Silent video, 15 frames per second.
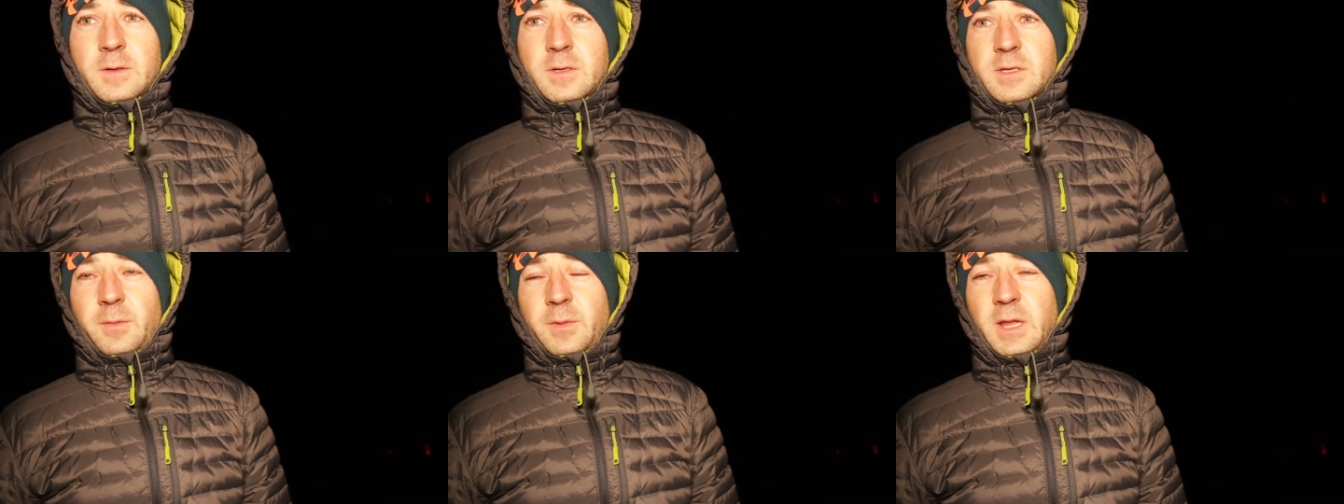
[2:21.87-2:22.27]

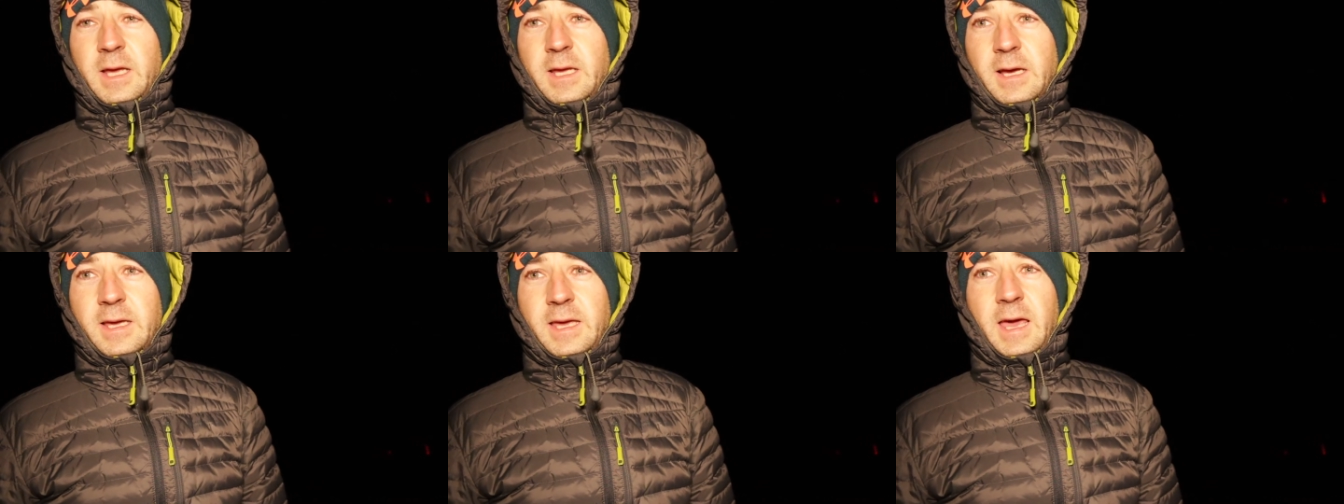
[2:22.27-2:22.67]
something
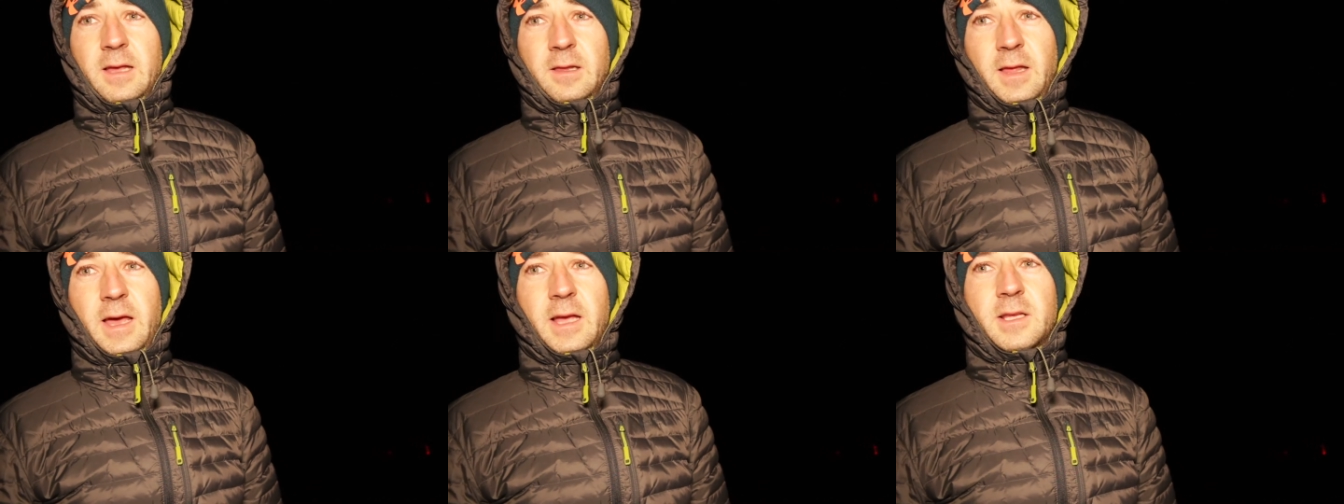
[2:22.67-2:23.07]
like a
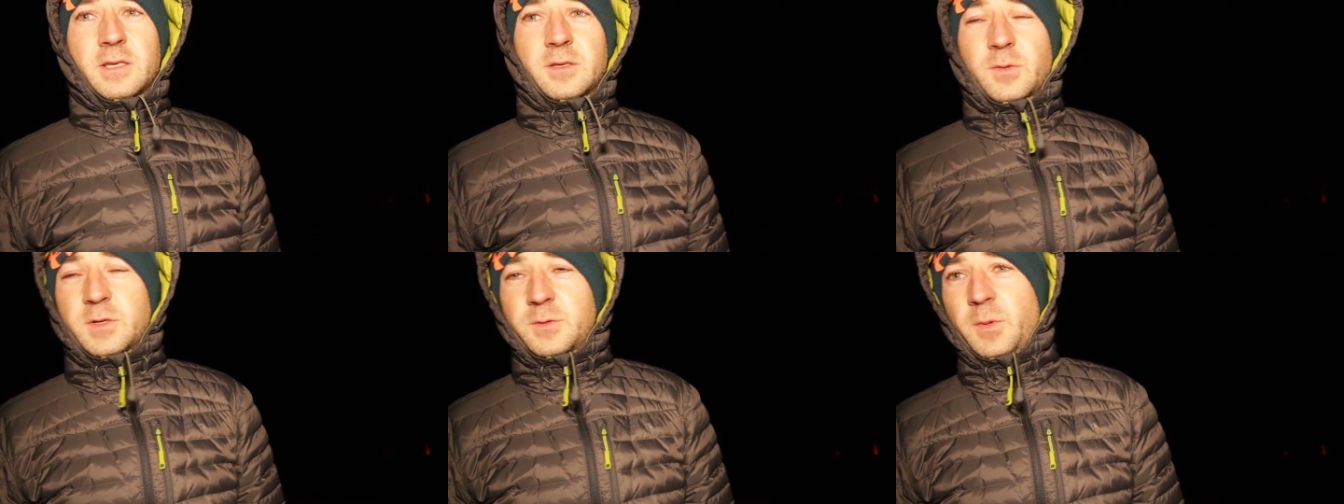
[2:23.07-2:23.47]
kit
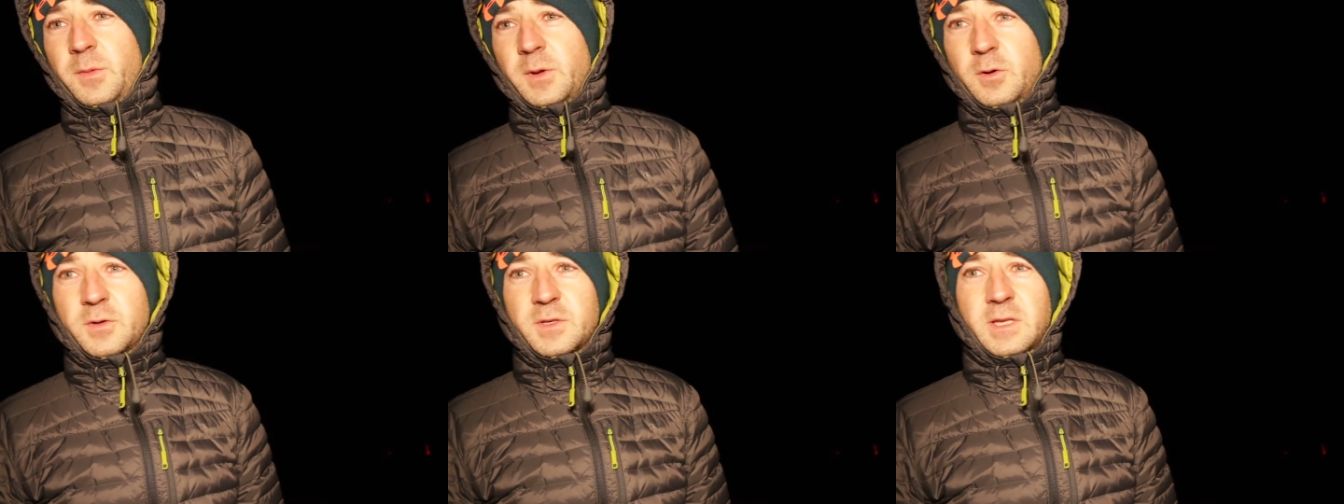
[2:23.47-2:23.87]
lens, which
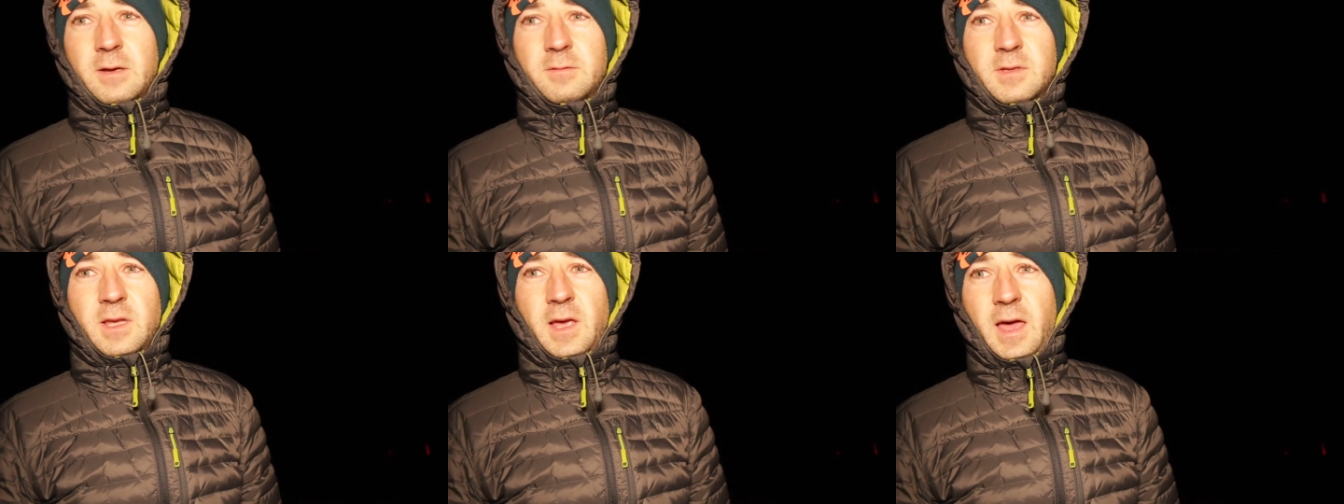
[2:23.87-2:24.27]
maybe goes
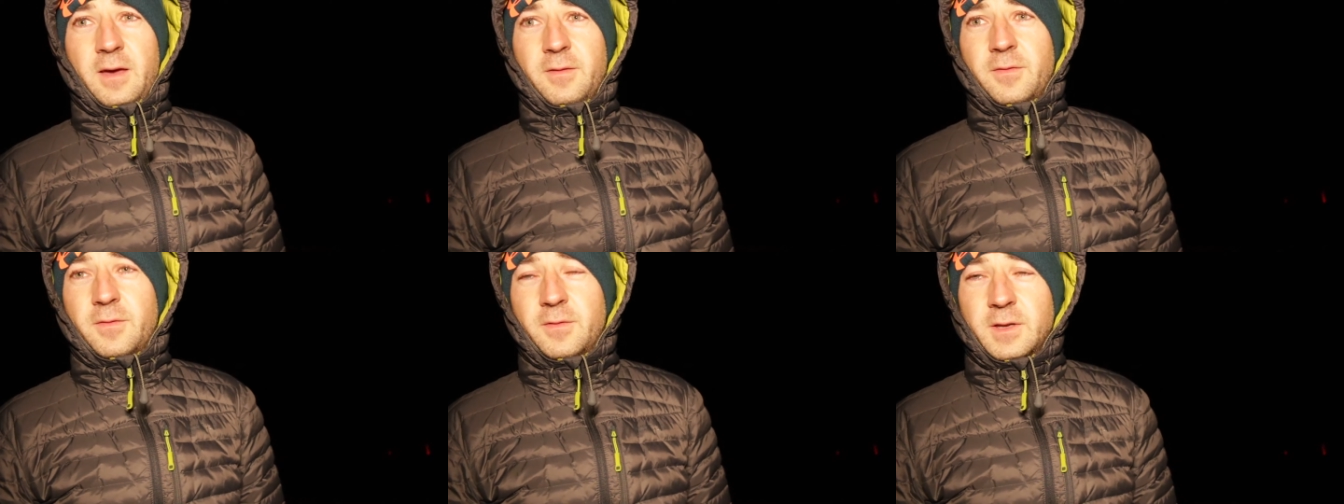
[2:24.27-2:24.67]
down to
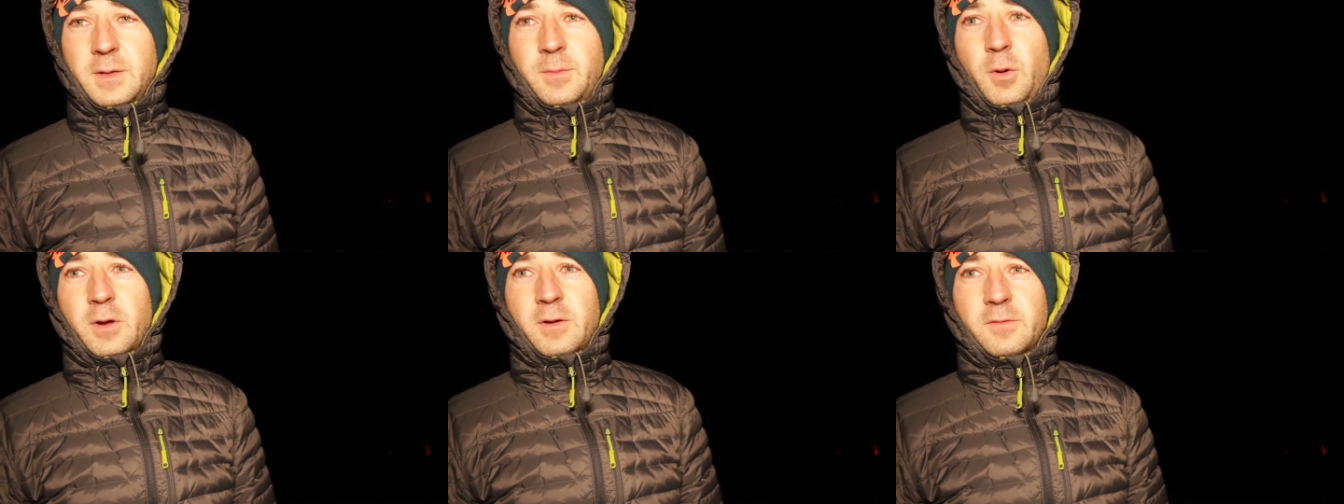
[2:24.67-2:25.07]

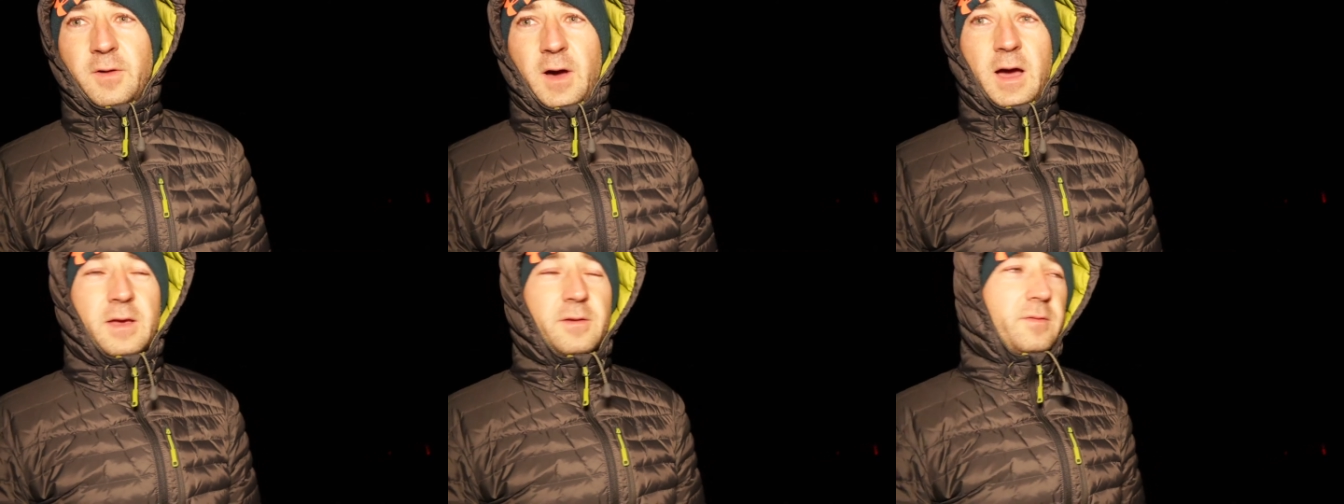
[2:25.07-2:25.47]

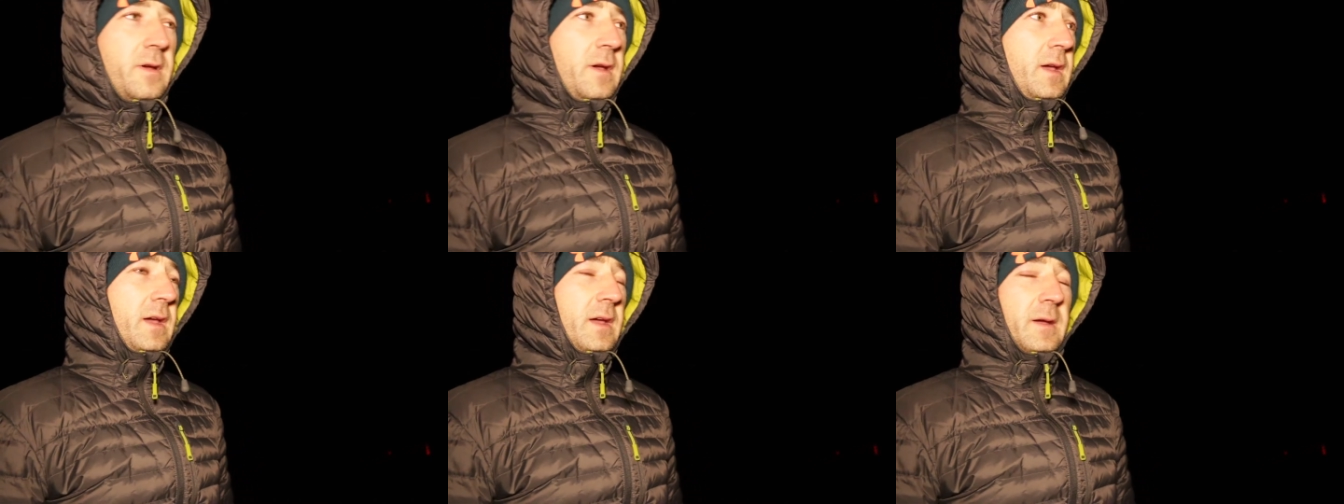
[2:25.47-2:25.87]
f3.5.